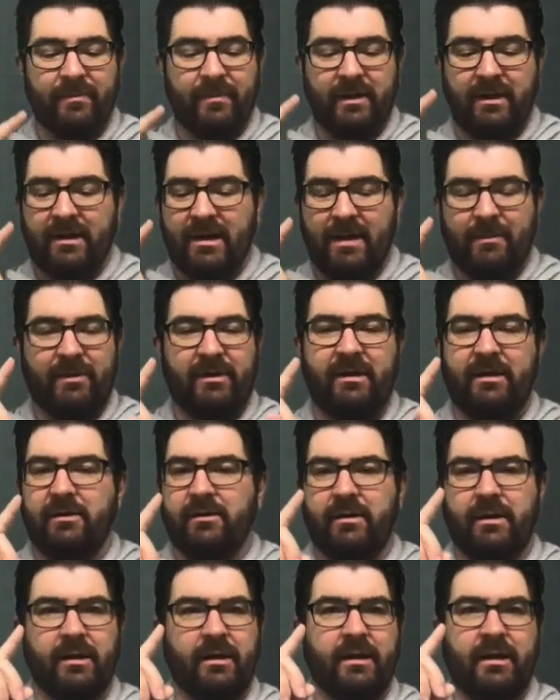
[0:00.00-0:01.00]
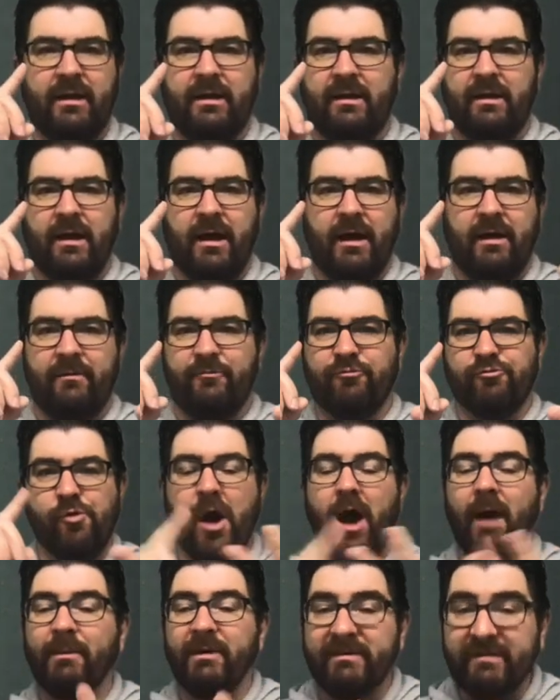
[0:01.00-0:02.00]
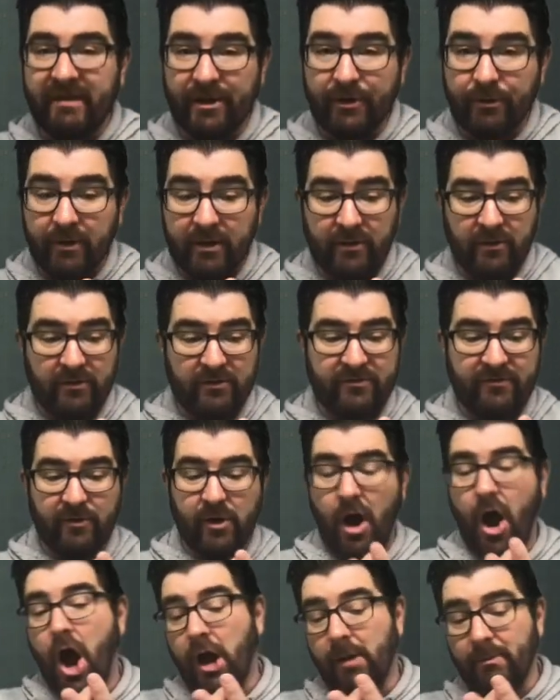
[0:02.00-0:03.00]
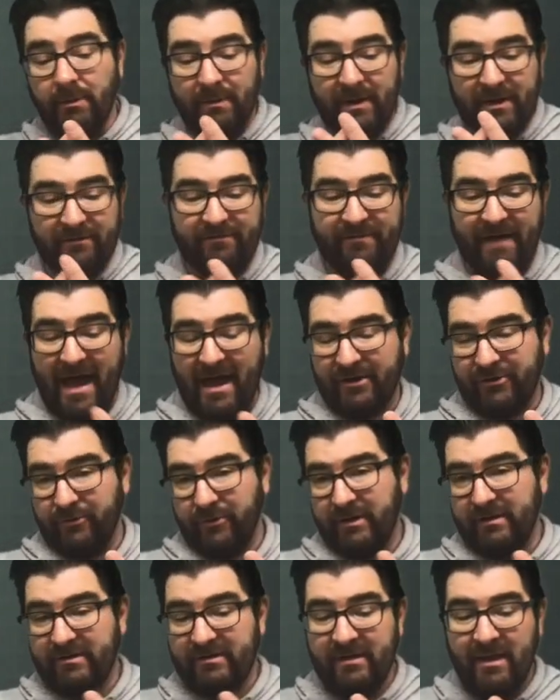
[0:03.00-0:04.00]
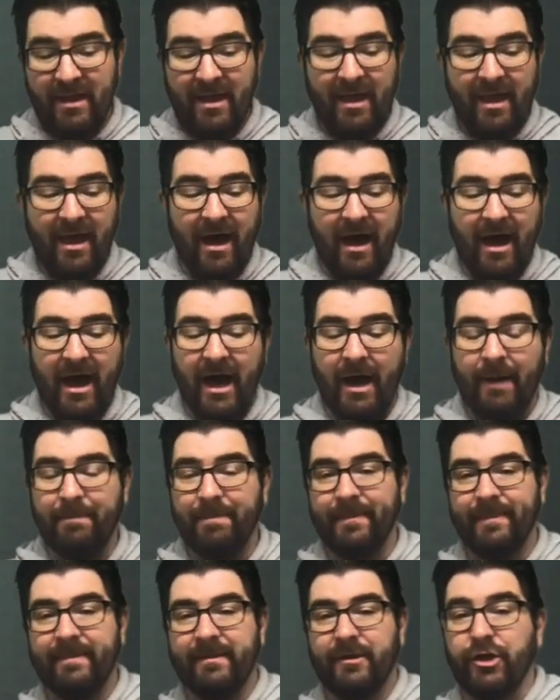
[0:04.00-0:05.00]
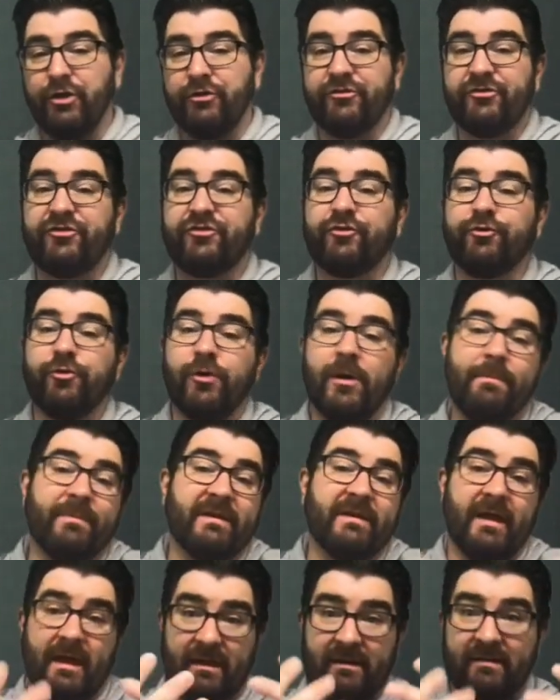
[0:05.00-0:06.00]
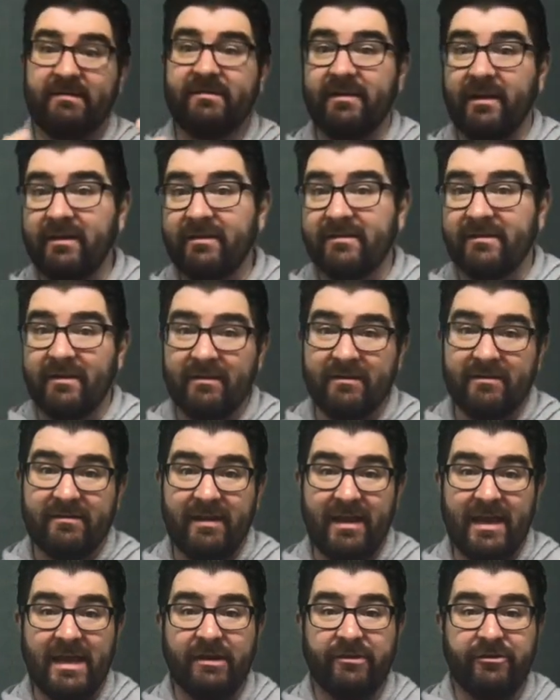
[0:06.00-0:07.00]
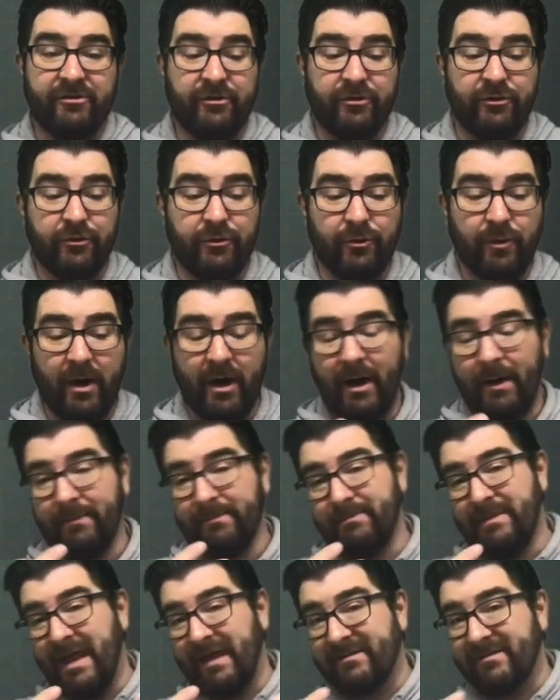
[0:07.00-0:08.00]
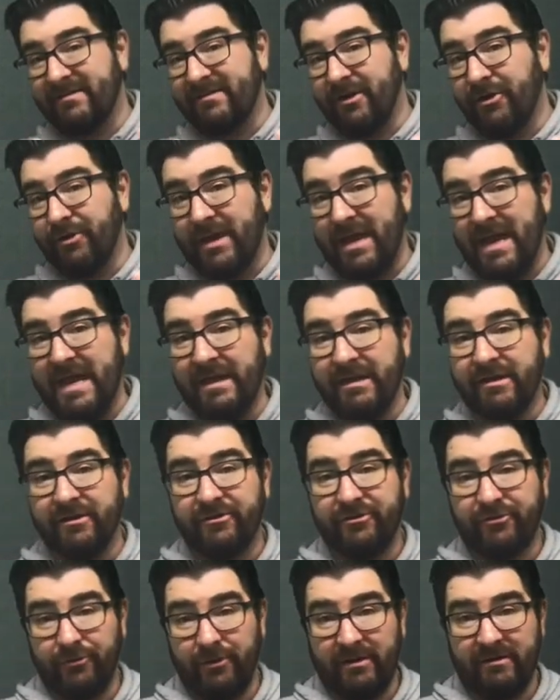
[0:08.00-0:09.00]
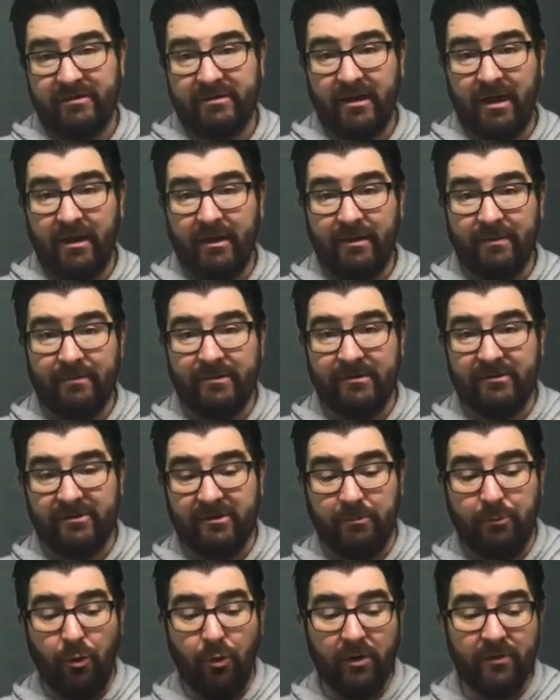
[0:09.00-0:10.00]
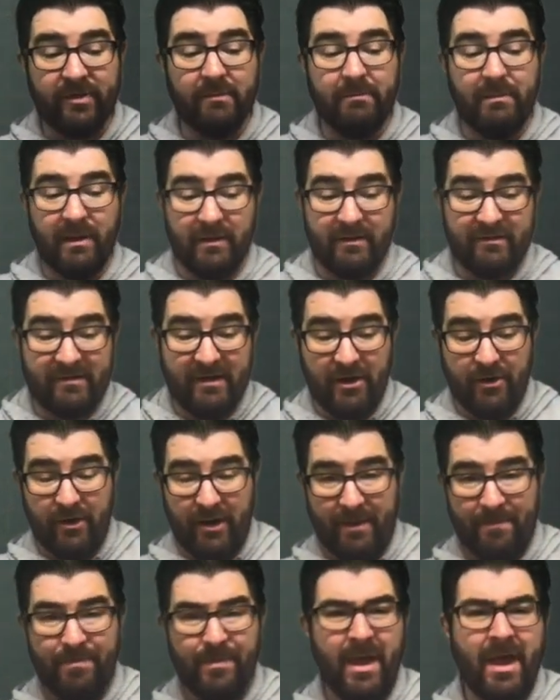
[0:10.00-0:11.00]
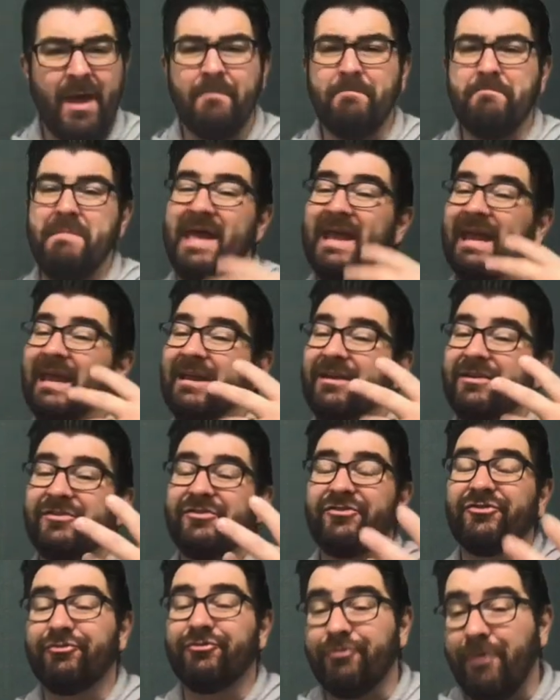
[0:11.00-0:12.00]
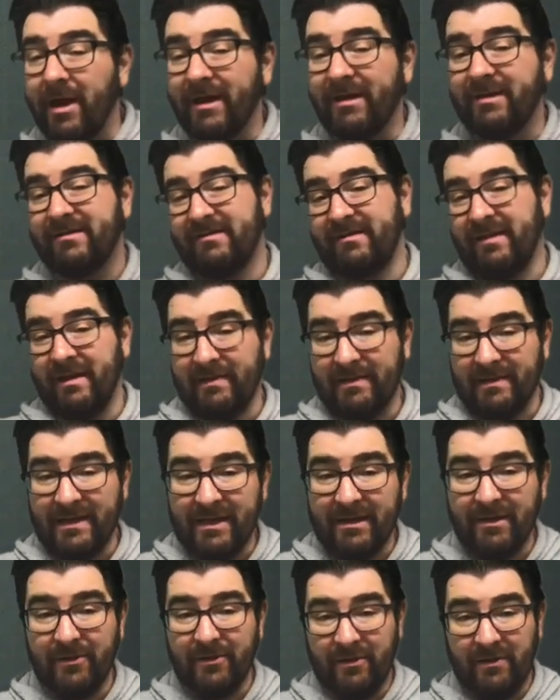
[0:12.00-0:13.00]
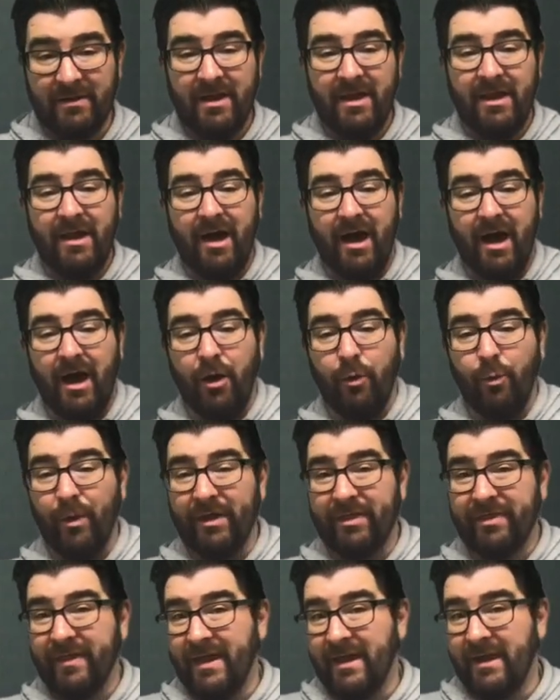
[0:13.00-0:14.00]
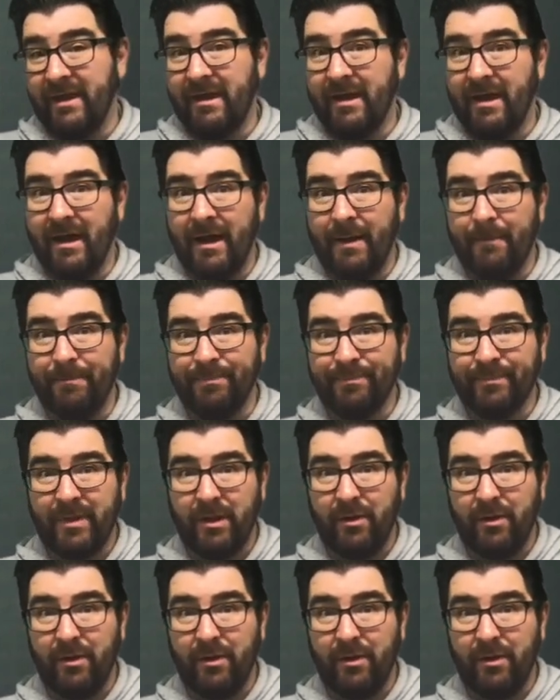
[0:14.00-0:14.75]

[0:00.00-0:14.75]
commandeering and raw materials for armament factories, conscripting citizens into necessary industries to support the military, making strikes illegal within